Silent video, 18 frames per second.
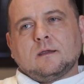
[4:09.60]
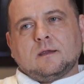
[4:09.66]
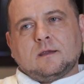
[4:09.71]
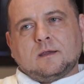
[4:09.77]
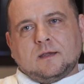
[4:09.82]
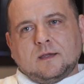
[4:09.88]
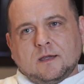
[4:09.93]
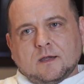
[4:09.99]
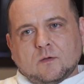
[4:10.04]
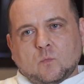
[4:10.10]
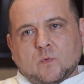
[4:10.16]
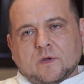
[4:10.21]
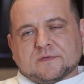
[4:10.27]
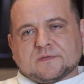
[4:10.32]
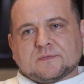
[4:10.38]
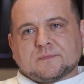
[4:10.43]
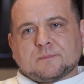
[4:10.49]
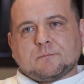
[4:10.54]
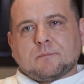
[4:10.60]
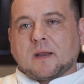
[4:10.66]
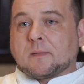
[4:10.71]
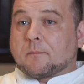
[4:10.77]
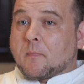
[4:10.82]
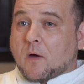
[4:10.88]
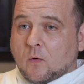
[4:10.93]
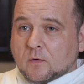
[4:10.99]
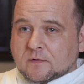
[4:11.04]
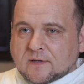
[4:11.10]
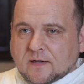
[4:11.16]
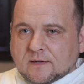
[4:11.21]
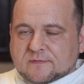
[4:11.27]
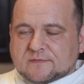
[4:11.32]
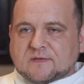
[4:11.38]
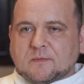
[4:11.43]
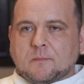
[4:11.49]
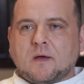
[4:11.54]
Here with Padma
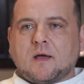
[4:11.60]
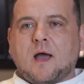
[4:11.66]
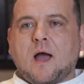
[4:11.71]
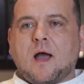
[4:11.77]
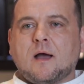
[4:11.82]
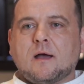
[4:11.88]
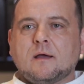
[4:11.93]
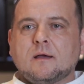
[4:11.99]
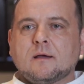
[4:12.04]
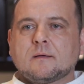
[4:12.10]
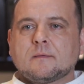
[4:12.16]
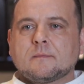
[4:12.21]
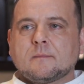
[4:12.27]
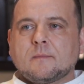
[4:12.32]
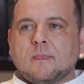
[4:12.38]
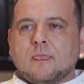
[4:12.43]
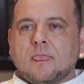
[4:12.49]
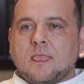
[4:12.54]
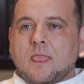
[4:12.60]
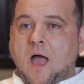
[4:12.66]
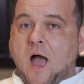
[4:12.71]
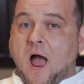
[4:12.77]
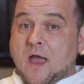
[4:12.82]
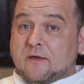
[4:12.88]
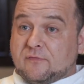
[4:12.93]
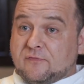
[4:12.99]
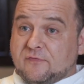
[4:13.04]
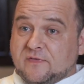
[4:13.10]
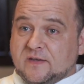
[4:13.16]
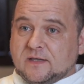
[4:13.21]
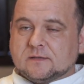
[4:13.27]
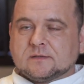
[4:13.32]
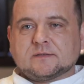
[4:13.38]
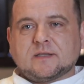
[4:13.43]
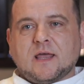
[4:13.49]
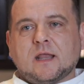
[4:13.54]
Hotel Semarang, I
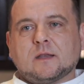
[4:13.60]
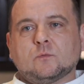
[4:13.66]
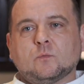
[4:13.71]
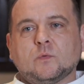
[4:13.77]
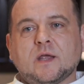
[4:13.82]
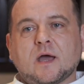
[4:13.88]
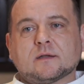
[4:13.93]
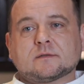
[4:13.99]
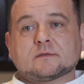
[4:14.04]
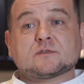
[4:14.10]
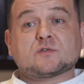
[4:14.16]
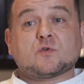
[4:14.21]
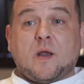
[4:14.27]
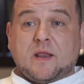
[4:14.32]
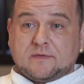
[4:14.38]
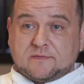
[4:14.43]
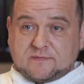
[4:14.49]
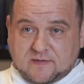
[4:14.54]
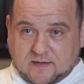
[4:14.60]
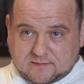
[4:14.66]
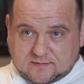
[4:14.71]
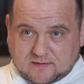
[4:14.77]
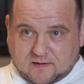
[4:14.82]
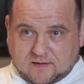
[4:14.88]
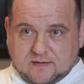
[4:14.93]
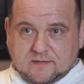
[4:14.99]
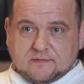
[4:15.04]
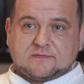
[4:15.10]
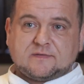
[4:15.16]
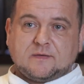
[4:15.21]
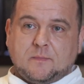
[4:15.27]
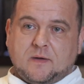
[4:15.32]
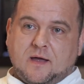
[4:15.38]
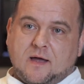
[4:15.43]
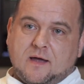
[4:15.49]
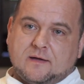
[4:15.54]
feel that we are trendsetter in
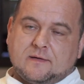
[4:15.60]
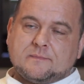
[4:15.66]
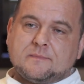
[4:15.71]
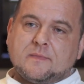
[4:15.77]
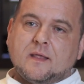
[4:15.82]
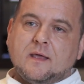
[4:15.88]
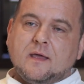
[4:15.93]
Semarang,